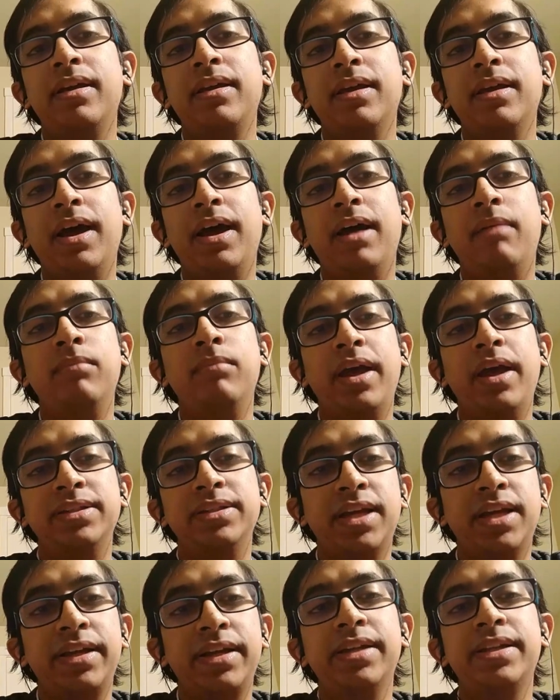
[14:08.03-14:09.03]
As
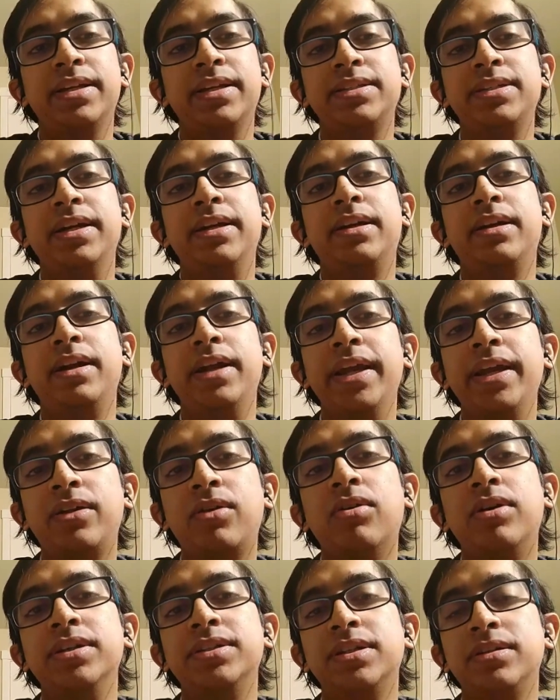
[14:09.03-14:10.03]
Ankita said,
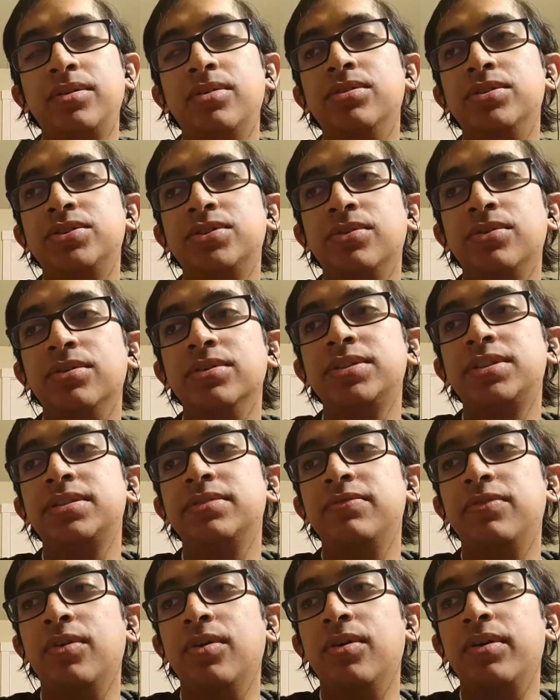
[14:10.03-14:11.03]
LeetCode is a good source
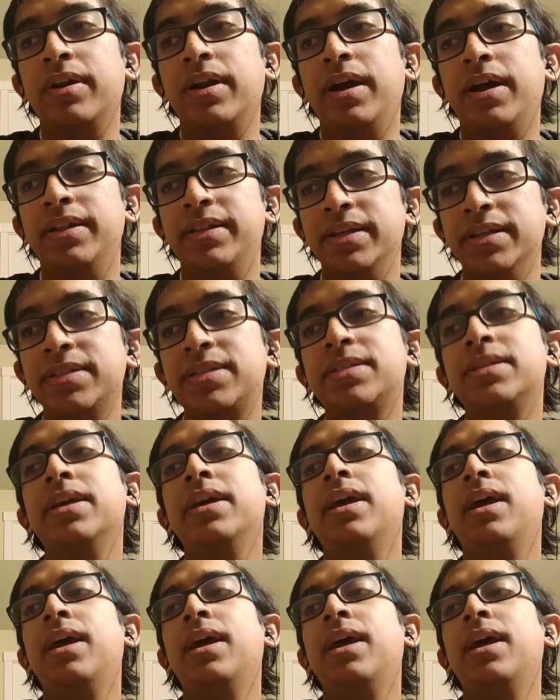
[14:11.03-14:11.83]
for this.